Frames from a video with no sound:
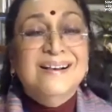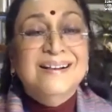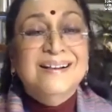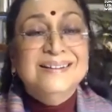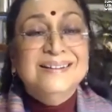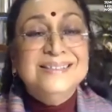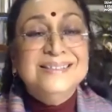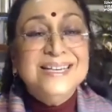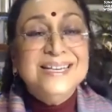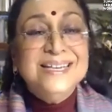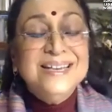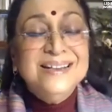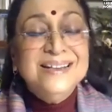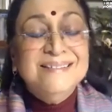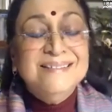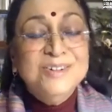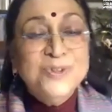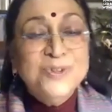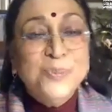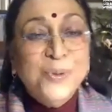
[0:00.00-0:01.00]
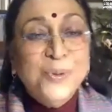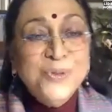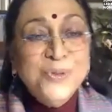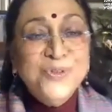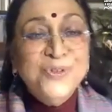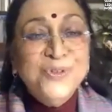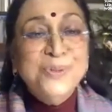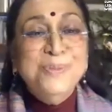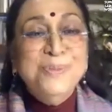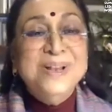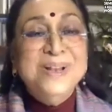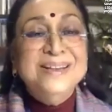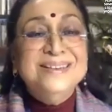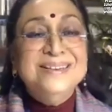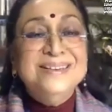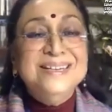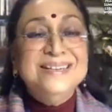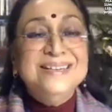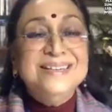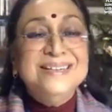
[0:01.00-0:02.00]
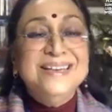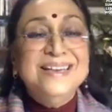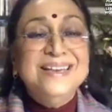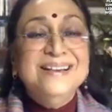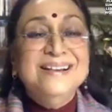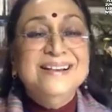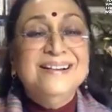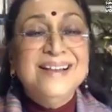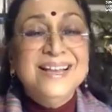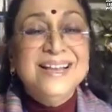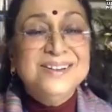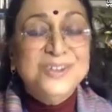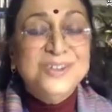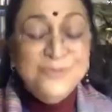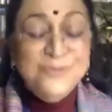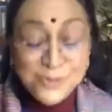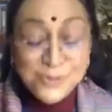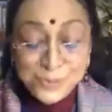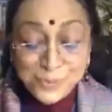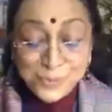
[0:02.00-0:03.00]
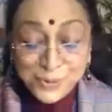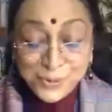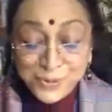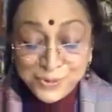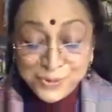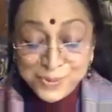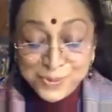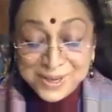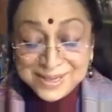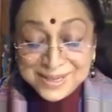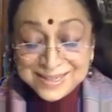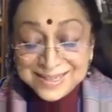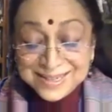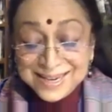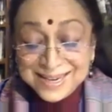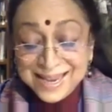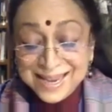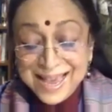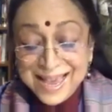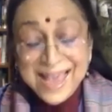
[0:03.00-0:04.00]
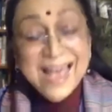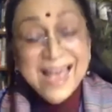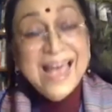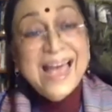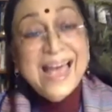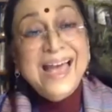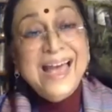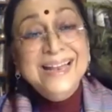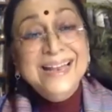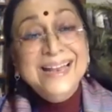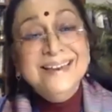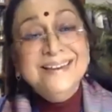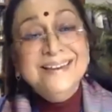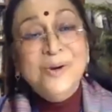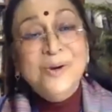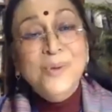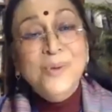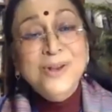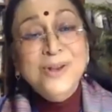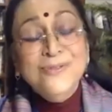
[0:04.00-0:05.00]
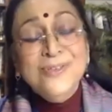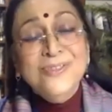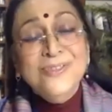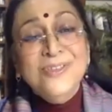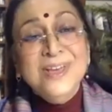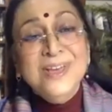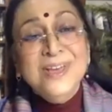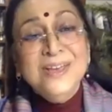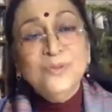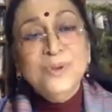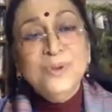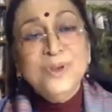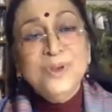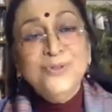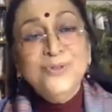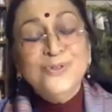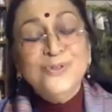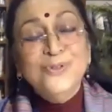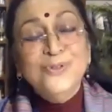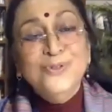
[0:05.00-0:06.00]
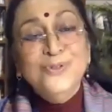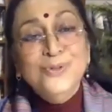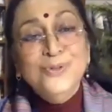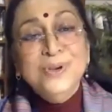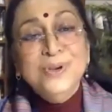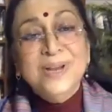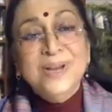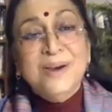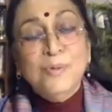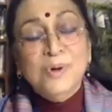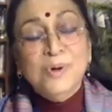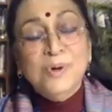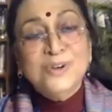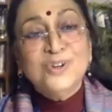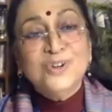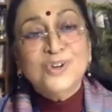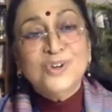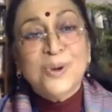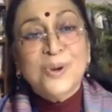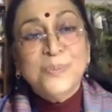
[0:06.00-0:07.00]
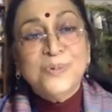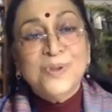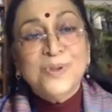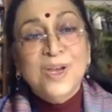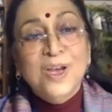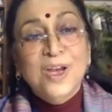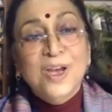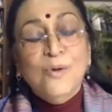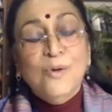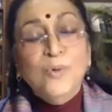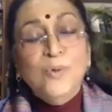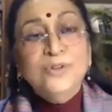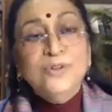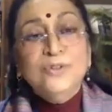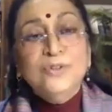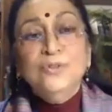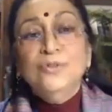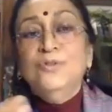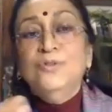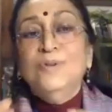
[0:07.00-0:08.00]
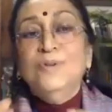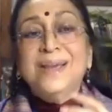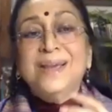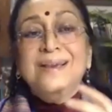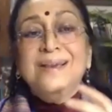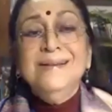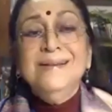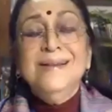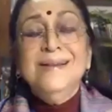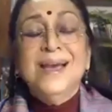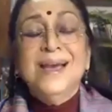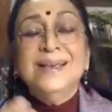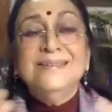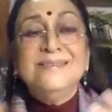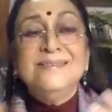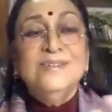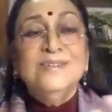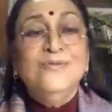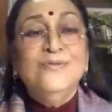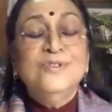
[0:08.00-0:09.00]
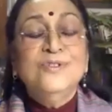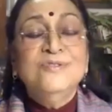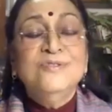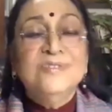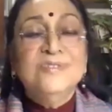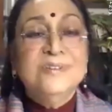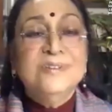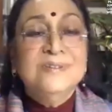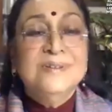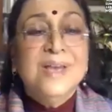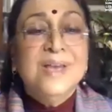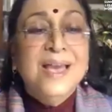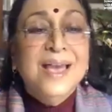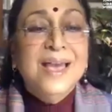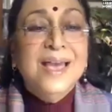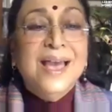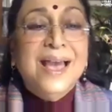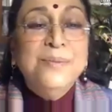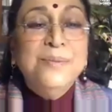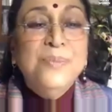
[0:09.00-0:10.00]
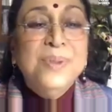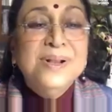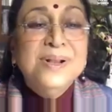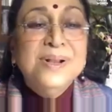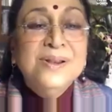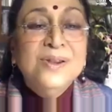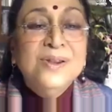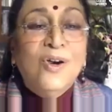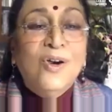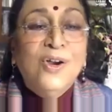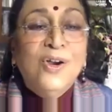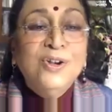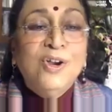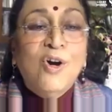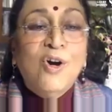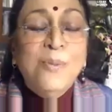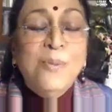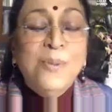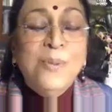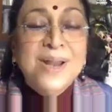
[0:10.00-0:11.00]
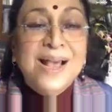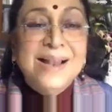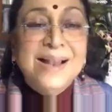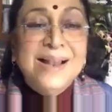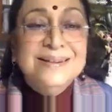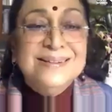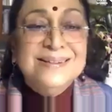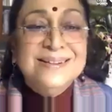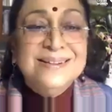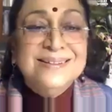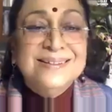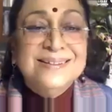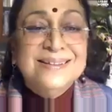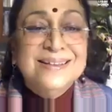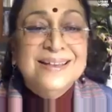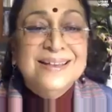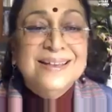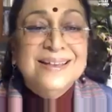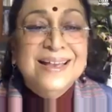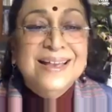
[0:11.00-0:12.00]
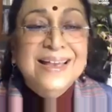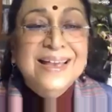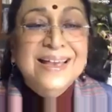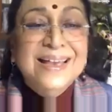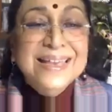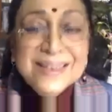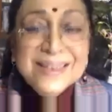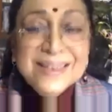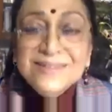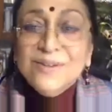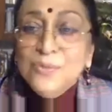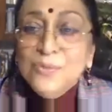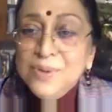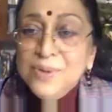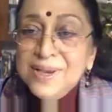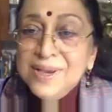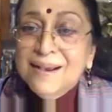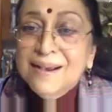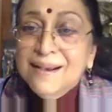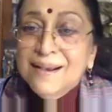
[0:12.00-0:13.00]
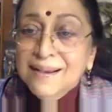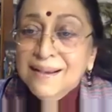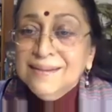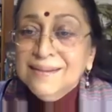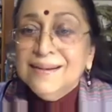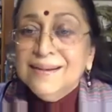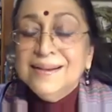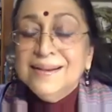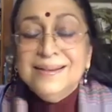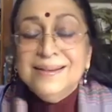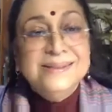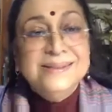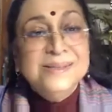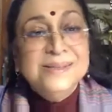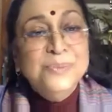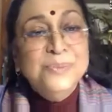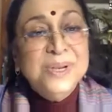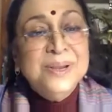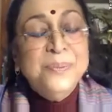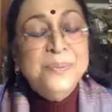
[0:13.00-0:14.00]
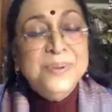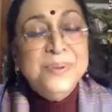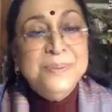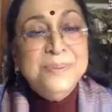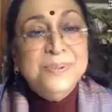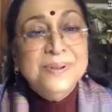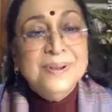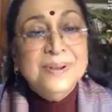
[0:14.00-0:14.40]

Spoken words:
taking responsibility, taking collective responsibility. And one of the things used to do in our workshops was to recognize differences and build on commonalities. Yes, we are similar people,